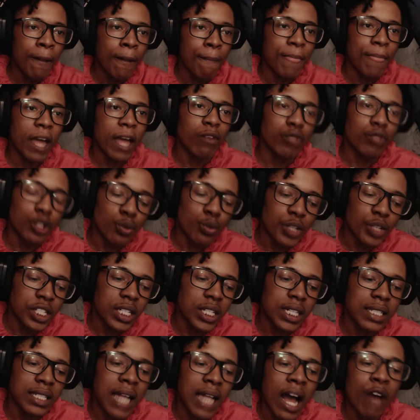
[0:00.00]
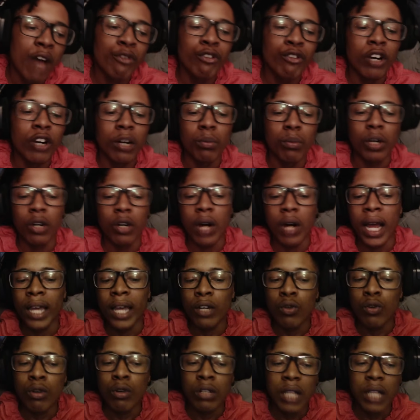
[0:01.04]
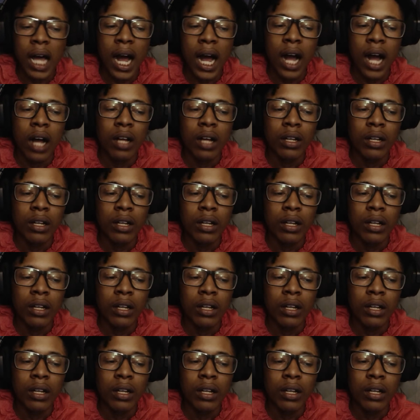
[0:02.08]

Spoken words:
That really was 6ix9ine fuck, bro. I ain't going to lie.